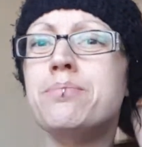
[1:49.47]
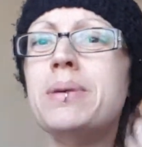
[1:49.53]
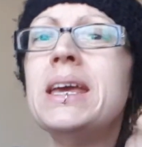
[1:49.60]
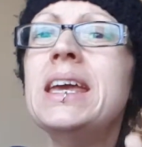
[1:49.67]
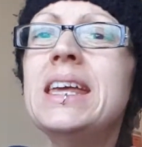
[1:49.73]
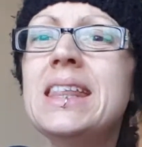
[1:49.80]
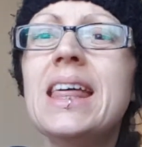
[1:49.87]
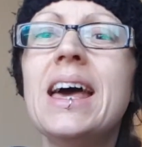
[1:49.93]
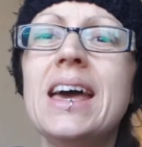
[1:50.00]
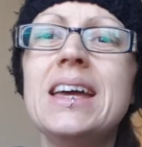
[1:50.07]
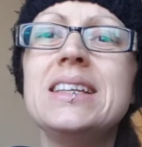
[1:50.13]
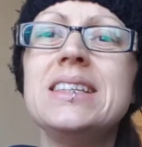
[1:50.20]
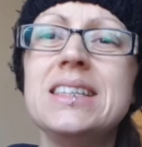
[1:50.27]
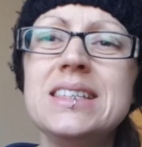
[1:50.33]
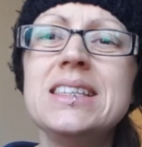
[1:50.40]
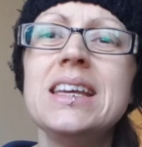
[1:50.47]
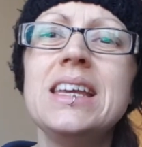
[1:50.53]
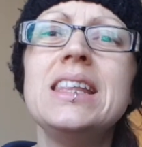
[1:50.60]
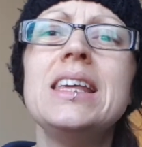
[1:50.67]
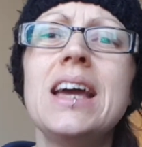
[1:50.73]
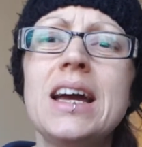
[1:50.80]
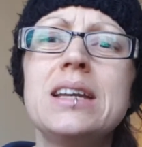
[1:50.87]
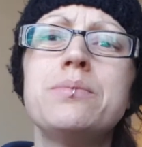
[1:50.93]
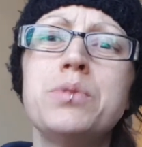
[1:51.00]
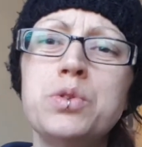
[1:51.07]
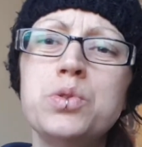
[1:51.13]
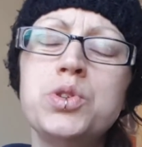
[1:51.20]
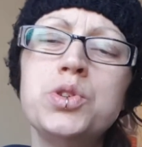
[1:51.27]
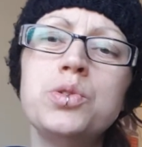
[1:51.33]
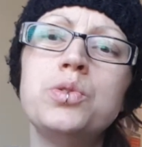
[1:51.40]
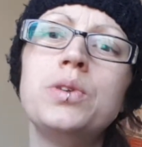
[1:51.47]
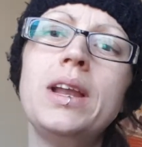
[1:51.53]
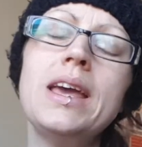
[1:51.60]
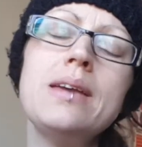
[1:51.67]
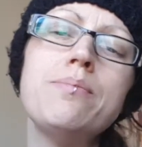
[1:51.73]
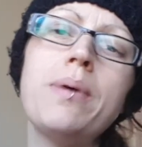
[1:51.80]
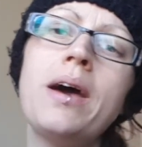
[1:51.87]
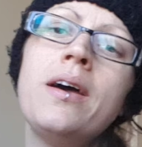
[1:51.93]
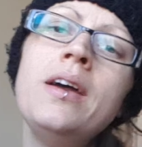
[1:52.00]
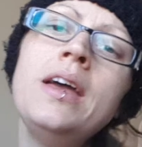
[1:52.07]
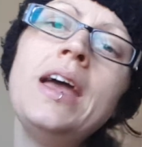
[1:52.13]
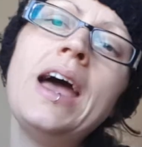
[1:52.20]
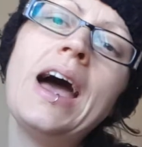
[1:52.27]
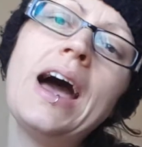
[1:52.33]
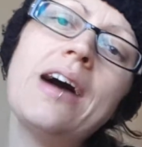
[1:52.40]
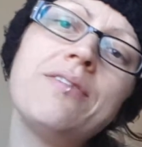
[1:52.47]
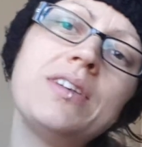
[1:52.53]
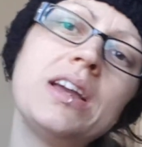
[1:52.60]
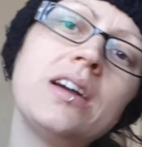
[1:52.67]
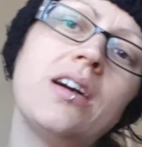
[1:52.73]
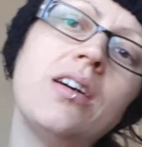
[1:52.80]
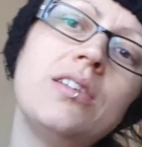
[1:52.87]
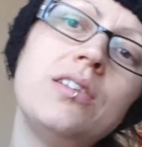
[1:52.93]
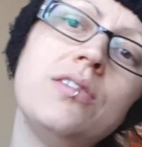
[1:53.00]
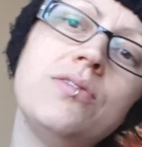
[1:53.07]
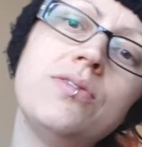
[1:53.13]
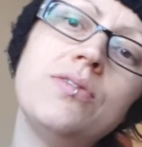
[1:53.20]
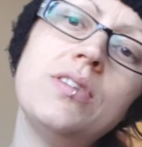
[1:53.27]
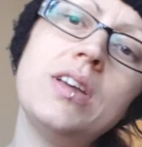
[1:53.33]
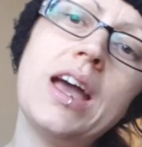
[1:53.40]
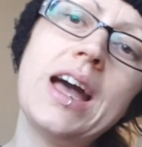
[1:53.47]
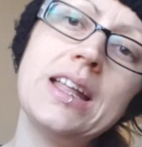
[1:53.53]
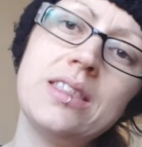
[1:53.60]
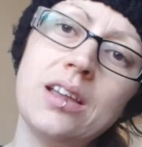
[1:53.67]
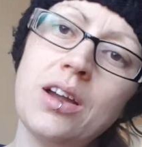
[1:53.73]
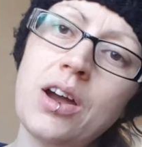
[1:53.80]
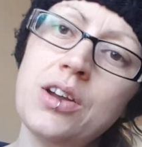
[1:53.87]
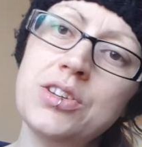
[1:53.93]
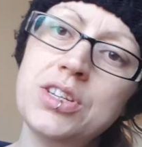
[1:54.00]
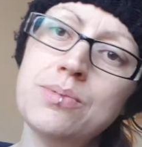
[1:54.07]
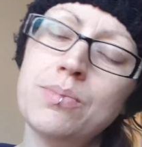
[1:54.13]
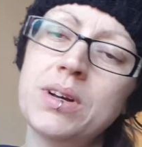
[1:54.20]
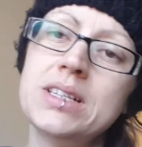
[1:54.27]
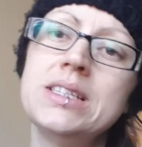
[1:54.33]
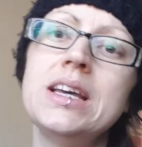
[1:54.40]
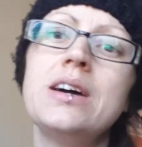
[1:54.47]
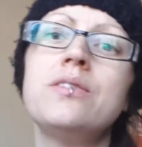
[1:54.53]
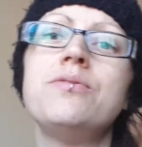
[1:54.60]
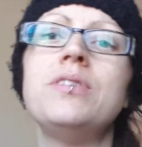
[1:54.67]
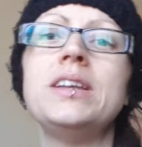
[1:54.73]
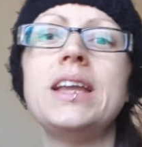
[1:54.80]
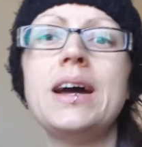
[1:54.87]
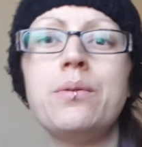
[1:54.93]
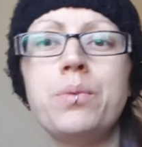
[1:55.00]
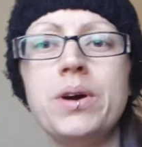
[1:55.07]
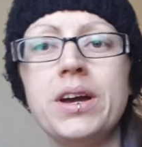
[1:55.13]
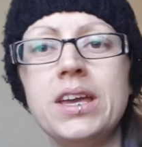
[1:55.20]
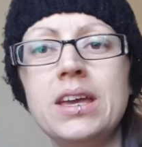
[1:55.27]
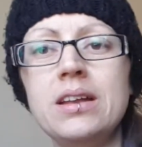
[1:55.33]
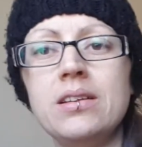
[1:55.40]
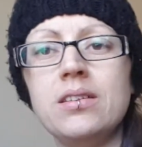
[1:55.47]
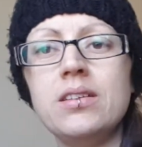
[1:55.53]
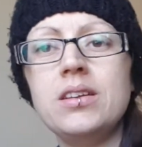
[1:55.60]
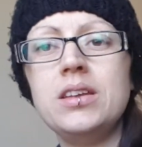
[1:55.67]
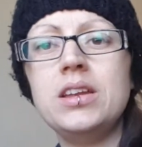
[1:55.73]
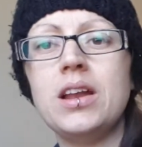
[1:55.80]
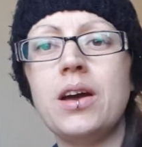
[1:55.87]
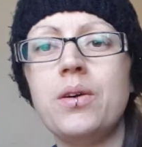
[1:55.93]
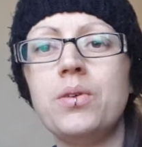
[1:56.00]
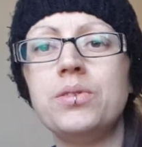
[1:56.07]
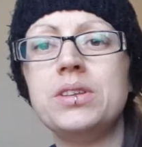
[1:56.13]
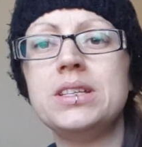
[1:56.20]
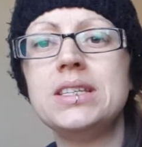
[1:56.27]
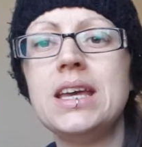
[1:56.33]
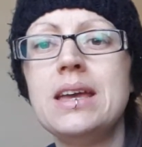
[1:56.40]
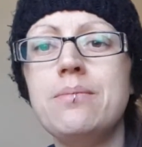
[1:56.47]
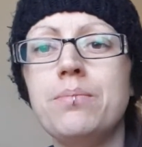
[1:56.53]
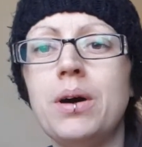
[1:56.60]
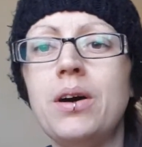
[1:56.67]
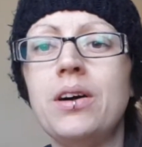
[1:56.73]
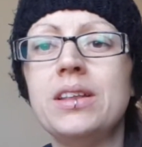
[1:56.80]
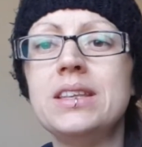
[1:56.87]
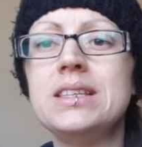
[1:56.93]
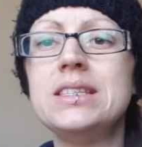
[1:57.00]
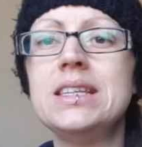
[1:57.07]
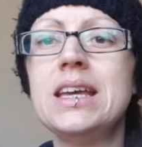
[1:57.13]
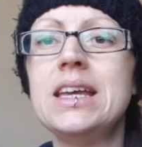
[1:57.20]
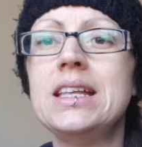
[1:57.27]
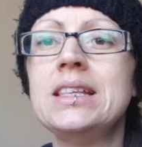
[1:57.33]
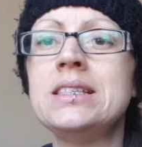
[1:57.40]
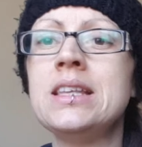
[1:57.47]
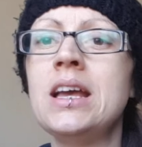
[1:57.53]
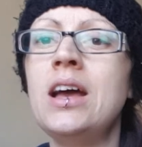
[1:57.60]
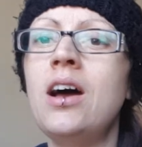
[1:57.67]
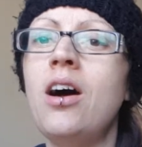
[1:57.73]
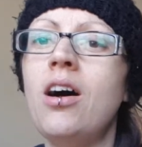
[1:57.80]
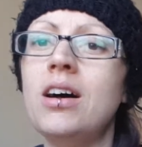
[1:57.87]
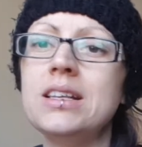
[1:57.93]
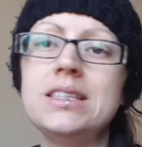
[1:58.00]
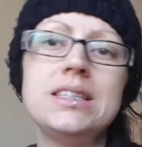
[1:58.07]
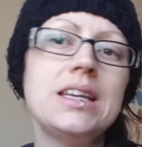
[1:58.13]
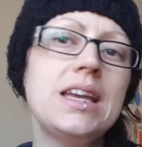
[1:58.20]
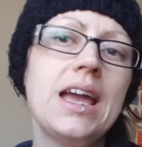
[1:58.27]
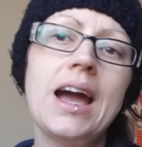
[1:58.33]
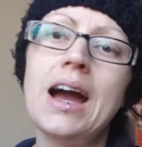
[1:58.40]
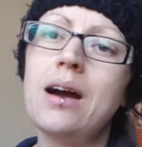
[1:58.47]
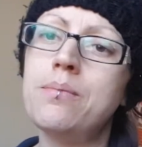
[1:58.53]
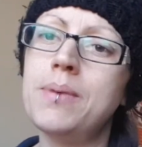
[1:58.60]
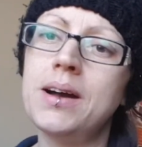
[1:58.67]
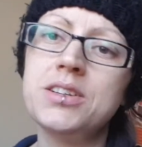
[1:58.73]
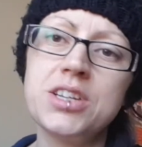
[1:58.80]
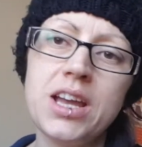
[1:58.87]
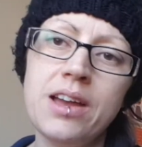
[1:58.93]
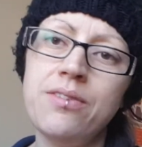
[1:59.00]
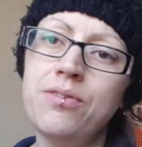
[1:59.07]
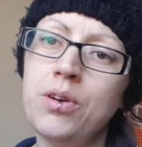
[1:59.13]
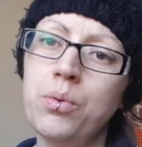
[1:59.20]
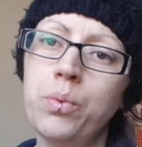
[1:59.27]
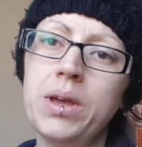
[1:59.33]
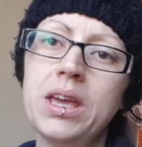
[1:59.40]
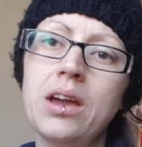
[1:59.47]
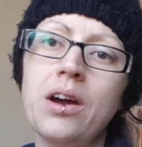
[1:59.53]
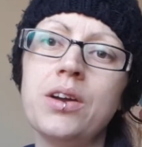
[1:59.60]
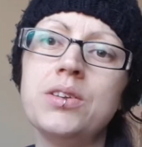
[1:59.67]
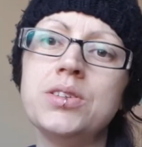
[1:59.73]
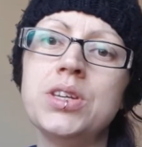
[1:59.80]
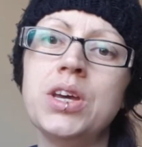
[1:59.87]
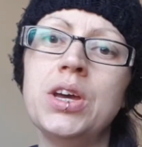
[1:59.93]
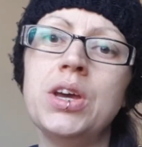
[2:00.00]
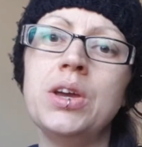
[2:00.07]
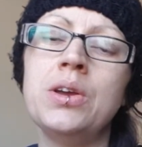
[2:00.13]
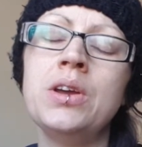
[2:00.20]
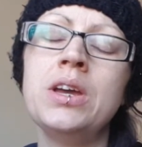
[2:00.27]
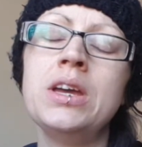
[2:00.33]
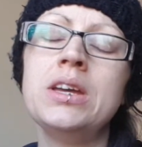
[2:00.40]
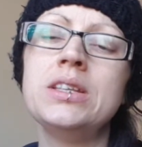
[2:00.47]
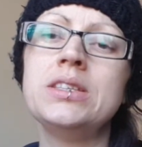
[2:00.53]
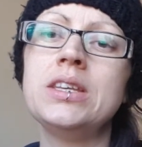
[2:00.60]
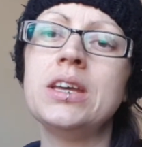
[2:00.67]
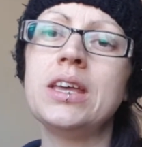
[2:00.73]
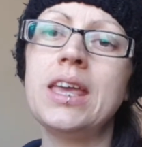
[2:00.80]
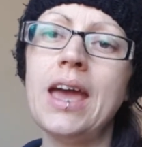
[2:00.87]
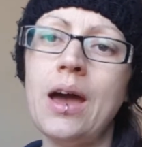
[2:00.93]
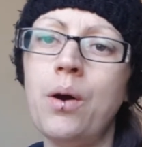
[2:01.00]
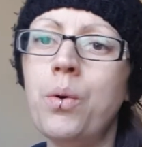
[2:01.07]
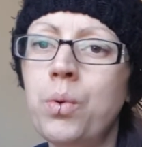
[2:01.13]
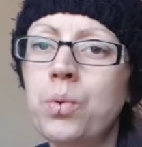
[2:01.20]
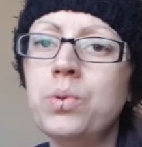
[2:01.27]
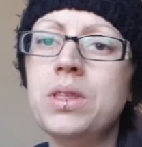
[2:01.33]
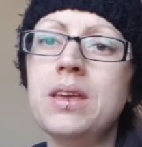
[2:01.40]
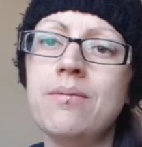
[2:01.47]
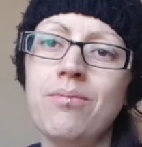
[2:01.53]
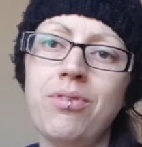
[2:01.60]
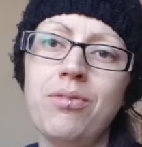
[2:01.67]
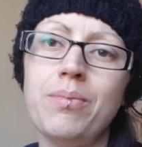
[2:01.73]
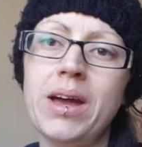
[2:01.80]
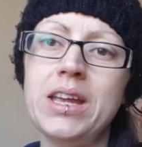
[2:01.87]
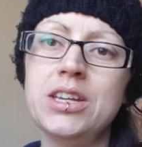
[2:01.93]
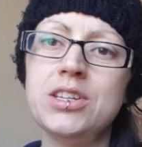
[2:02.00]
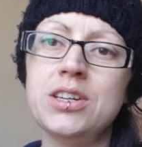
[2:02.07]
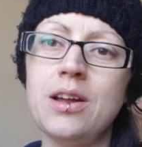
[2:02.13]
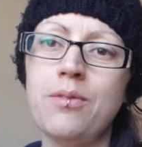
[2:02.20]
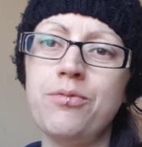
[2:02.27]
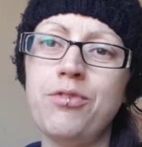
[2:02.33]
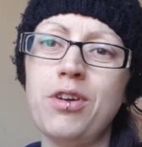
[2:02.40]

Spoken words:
be there to see the animal, surely. But having kind of had the coaching myself and now working, you know, on the team behind the scenes, I see how much effort we go to get all the information up